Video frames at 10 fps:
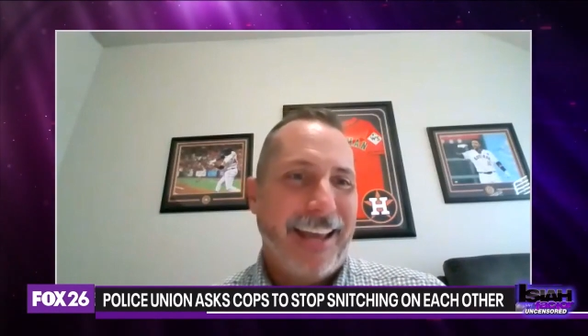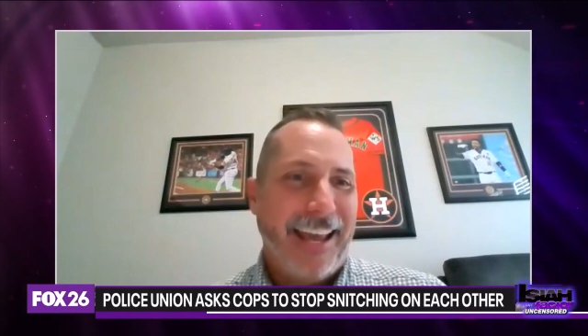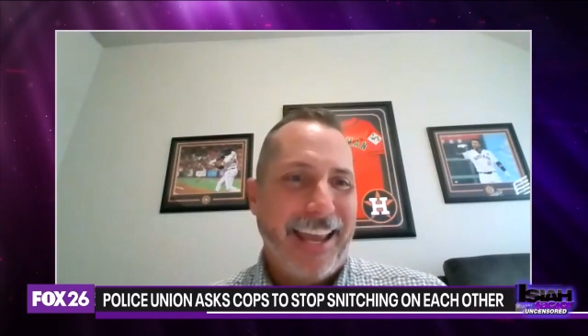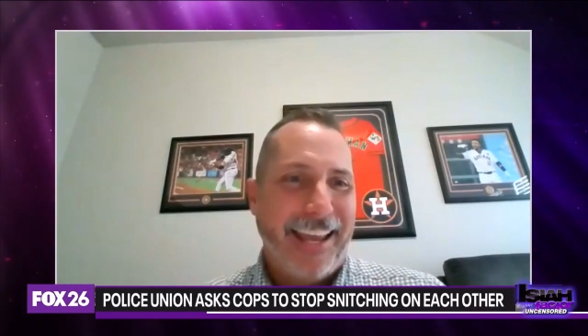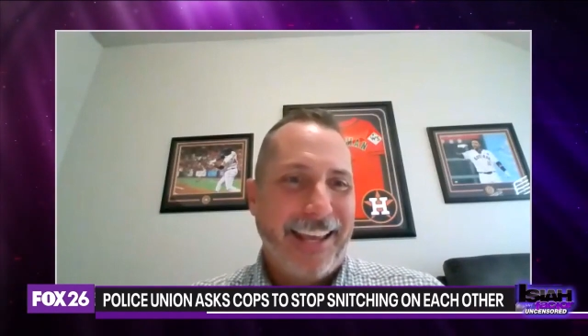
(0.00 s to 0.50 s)

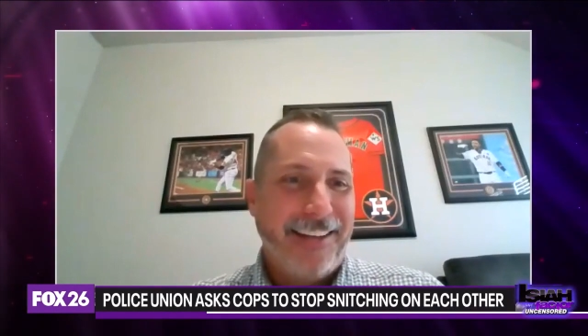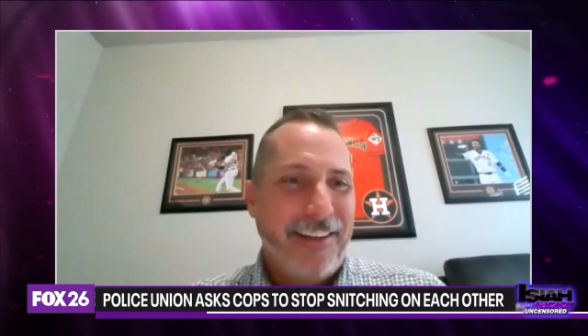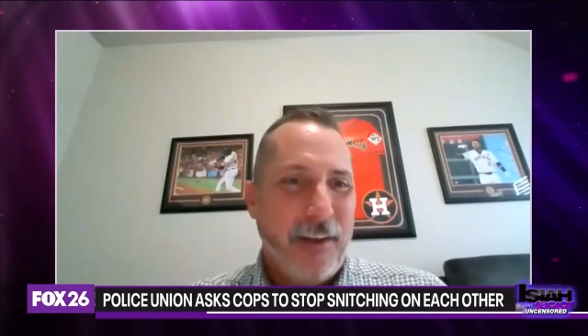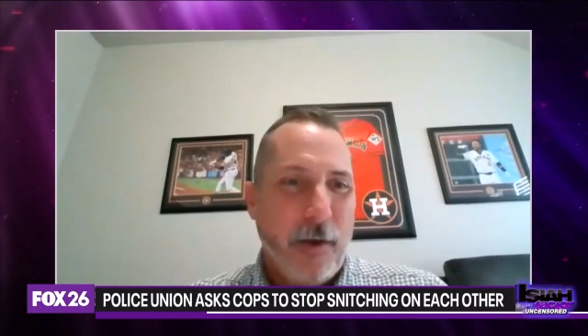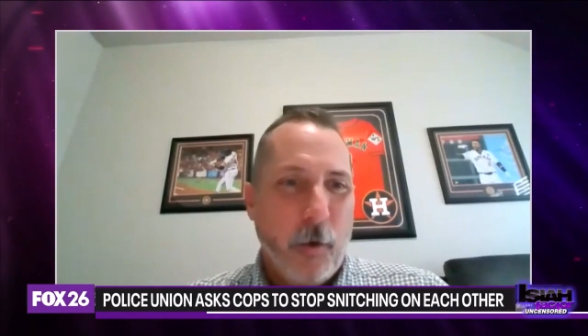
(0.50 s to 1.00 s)
and
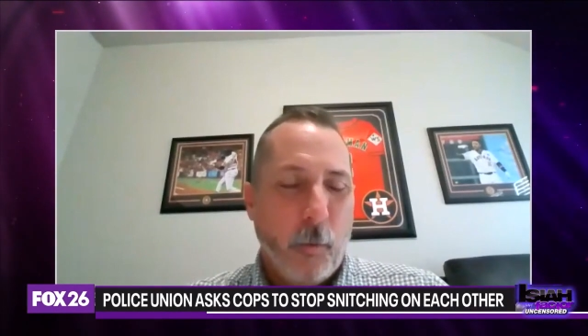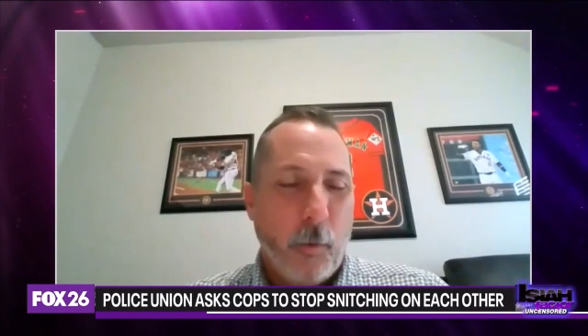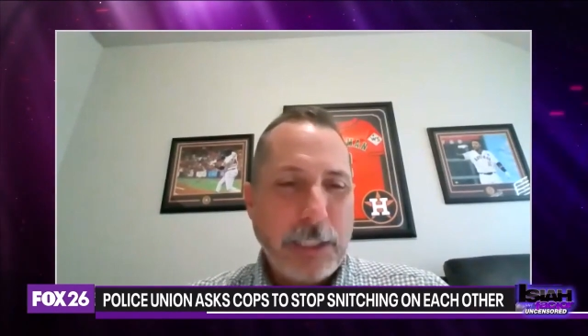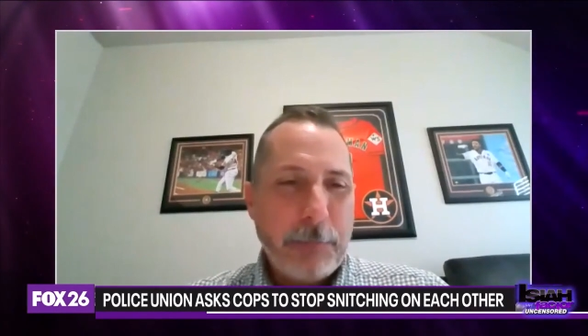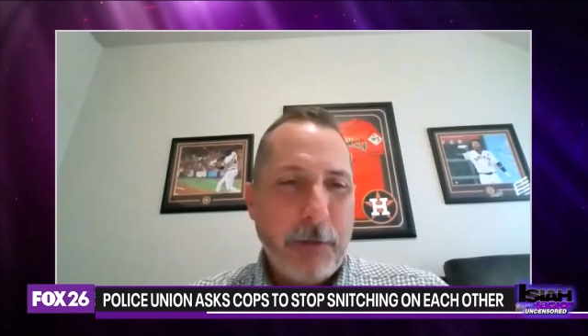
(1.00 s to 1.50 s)

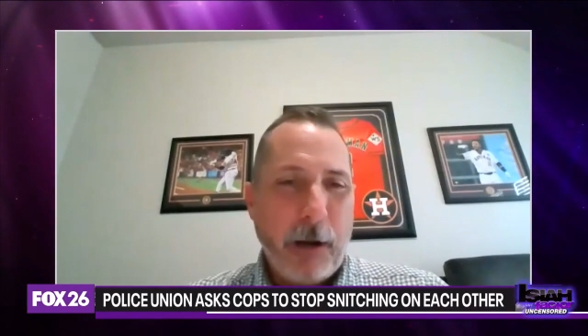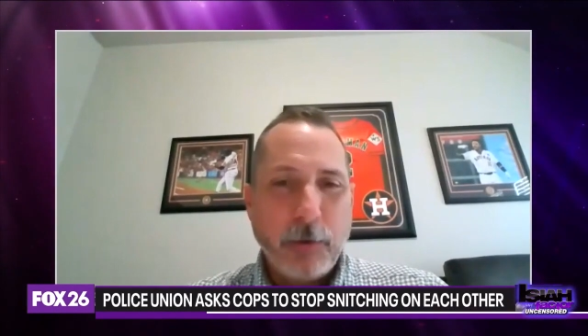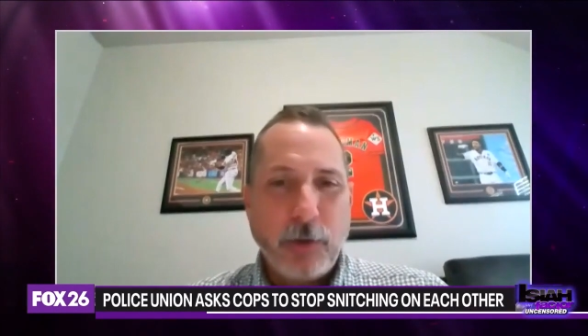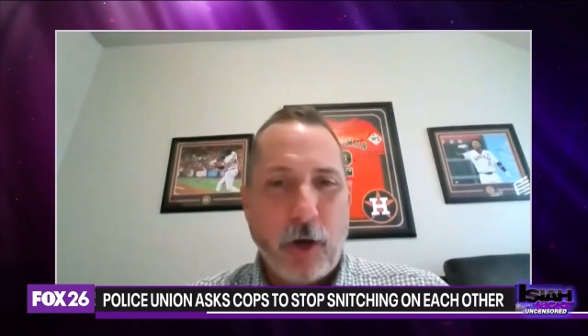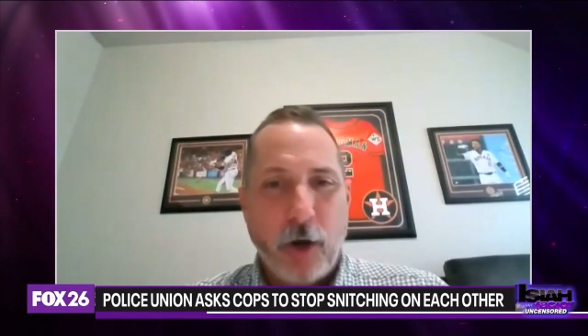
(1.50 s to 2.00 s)
we spent
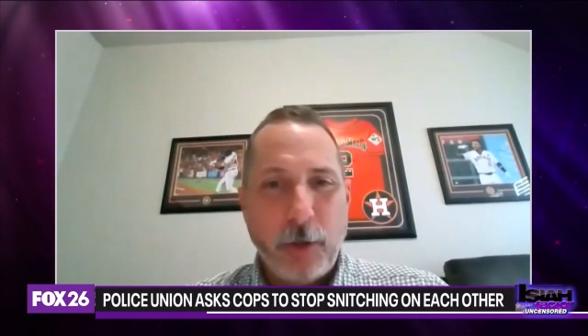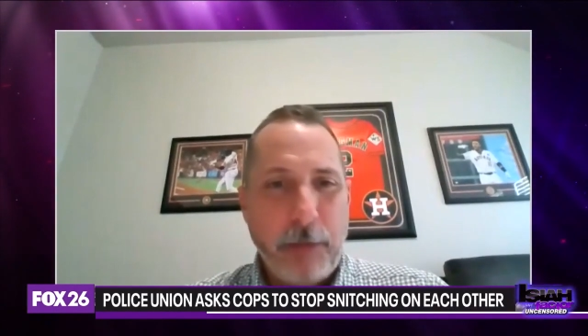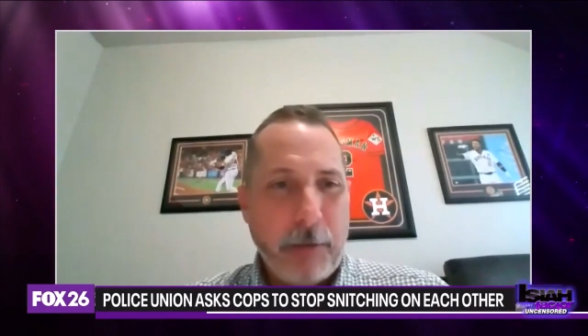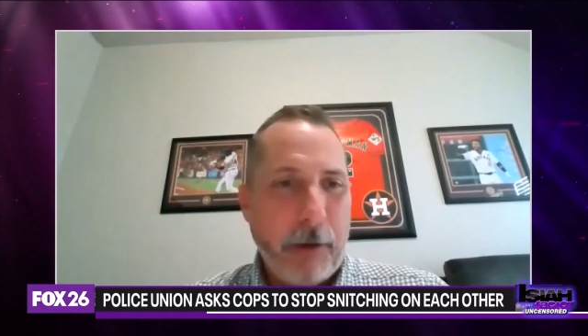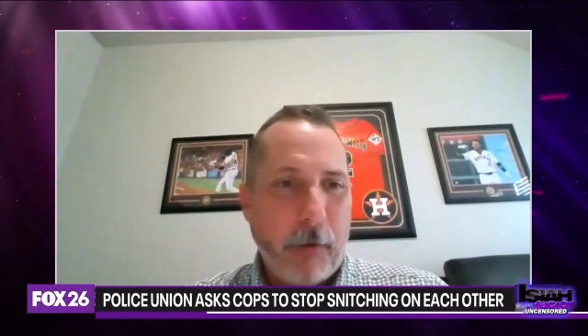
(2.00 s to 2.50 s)
almost 100
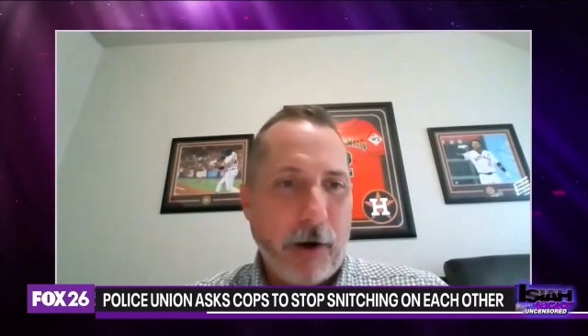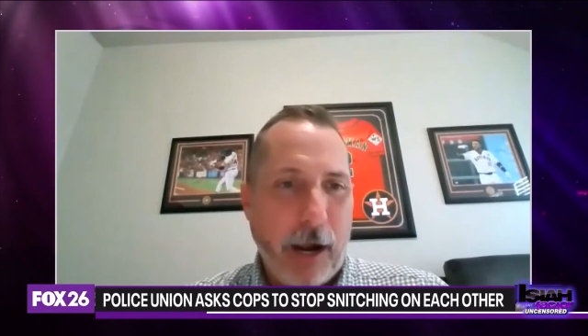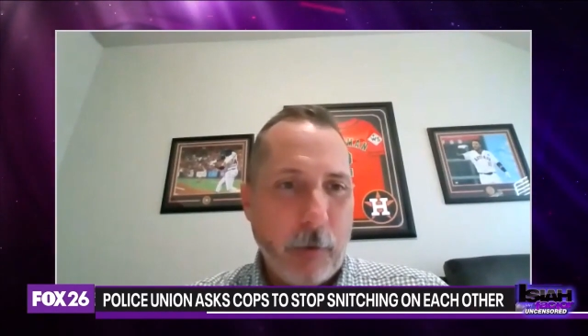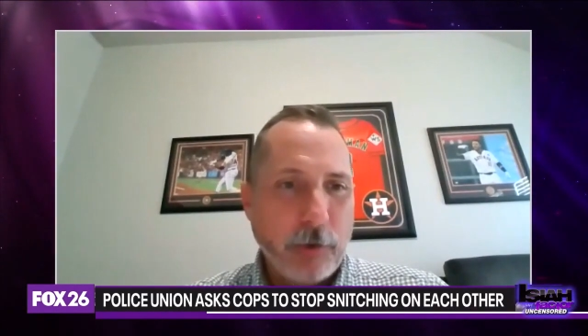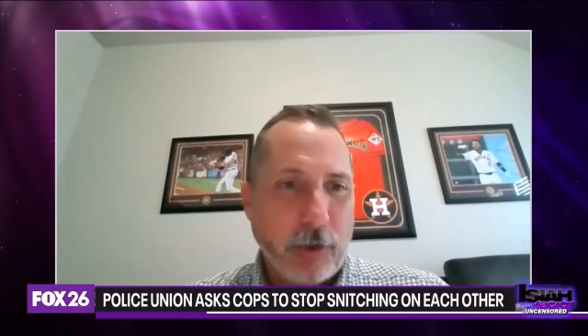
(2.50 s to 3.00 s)
manpower
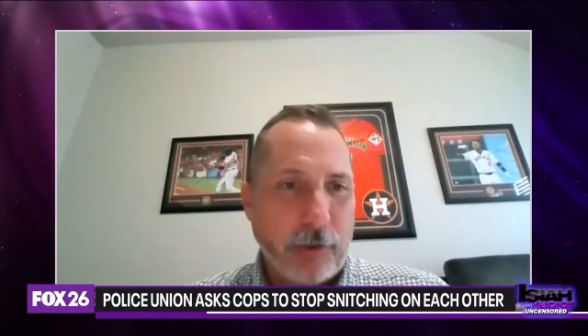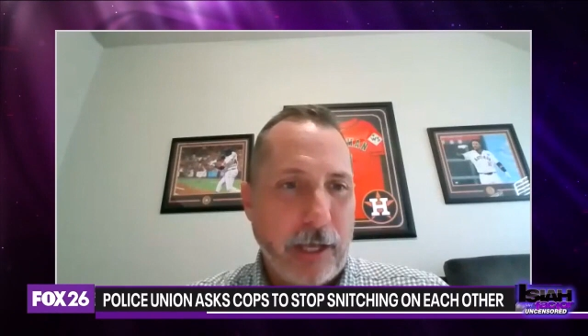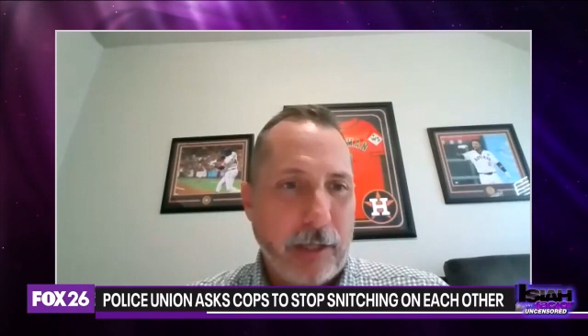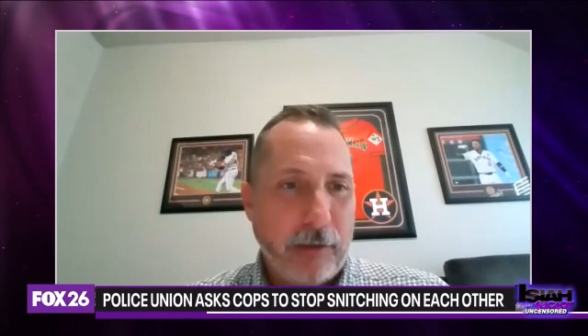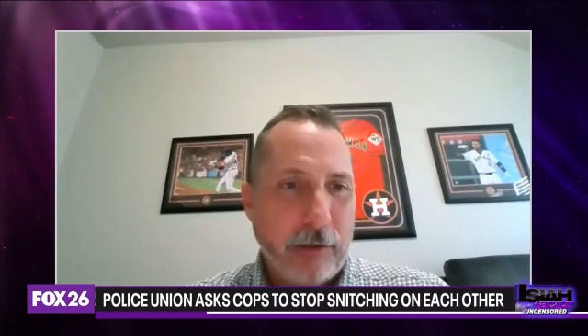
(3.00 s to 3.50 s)
hours on
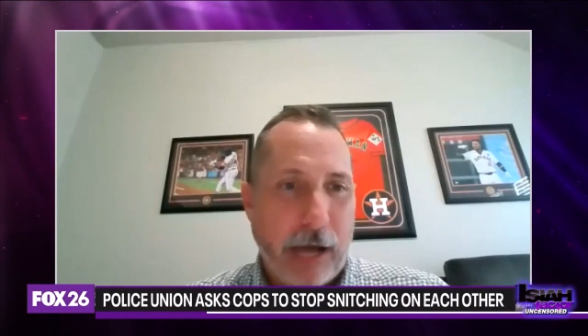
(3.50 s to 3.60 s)
that.